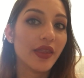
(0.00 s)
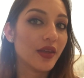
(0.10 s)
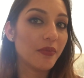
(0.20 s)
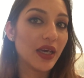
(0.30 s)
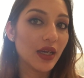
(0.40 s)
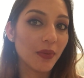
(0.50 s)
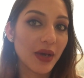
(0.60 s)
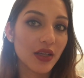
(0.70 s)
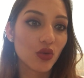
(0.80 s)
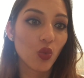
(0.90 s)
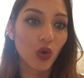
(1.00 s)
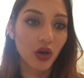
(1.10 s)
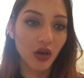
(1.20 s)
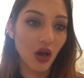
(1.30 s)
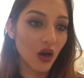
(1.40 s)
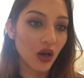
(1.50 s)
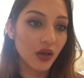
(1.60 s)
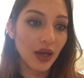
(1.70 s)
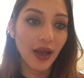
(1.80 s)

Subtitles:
the makeup has worn on.